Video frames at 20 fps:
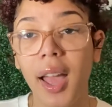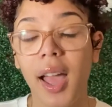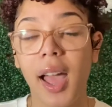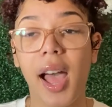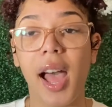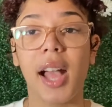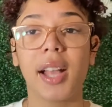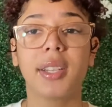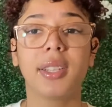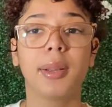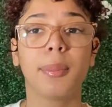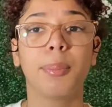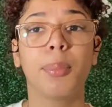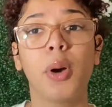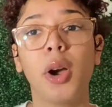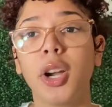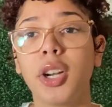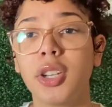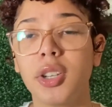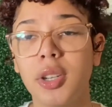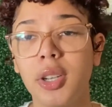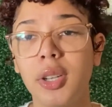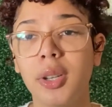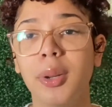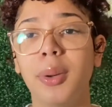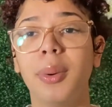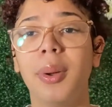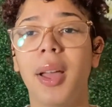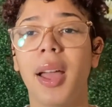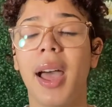I support
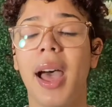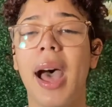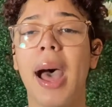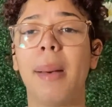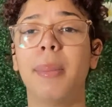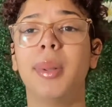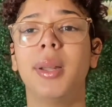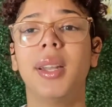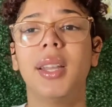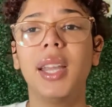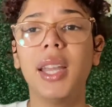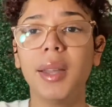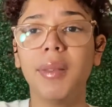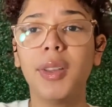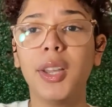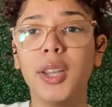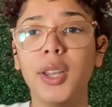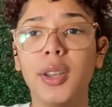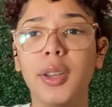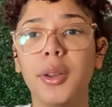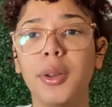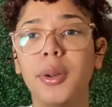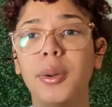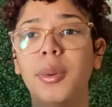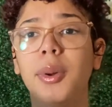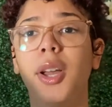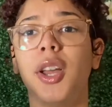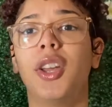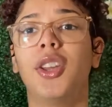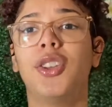you. I believe in
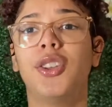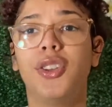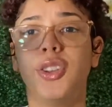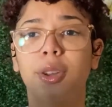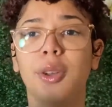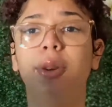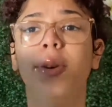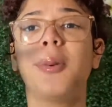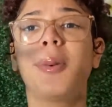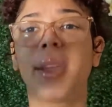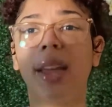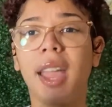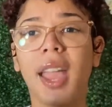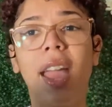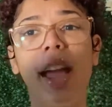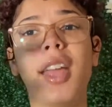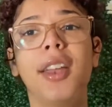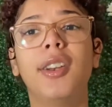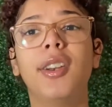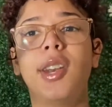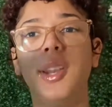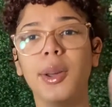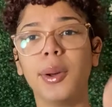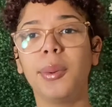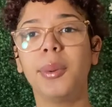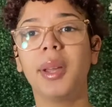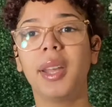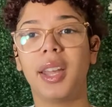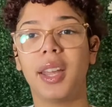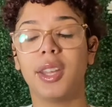you. You can
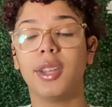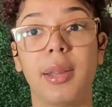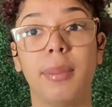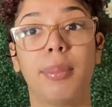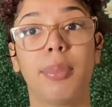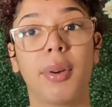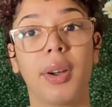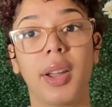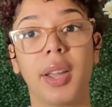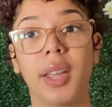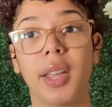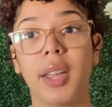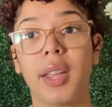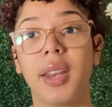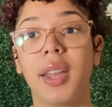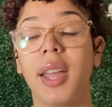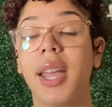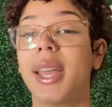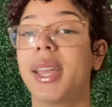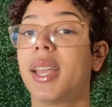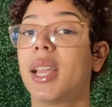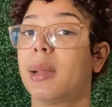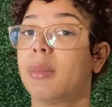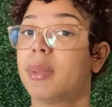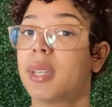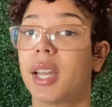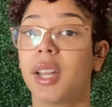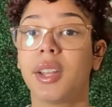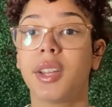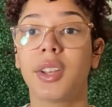do it. Keep praying, keep
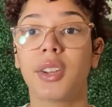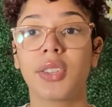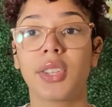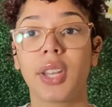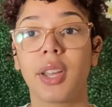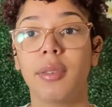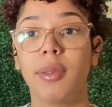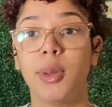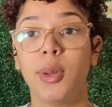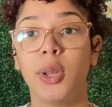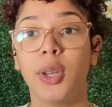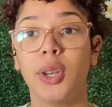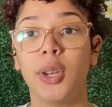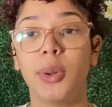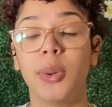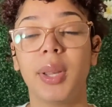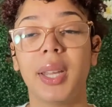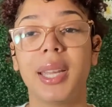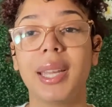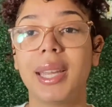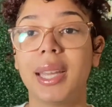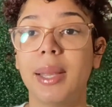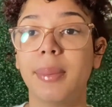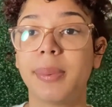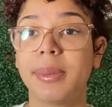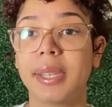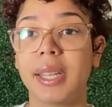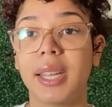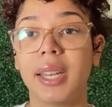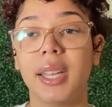telling yourself you can do it, and keep
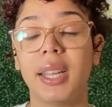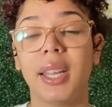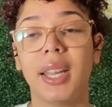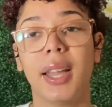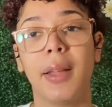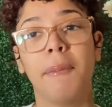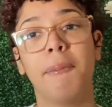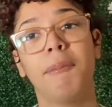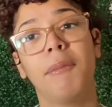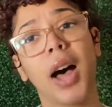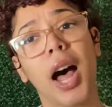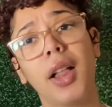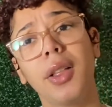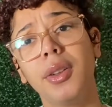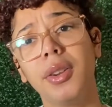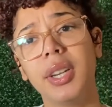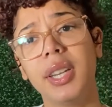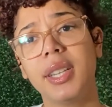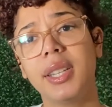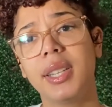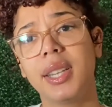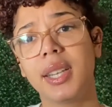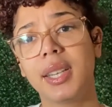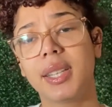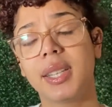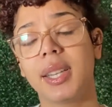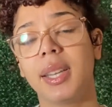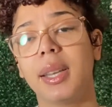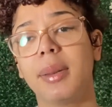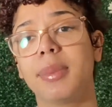studying, and follow these
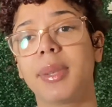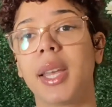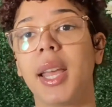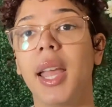6 tips,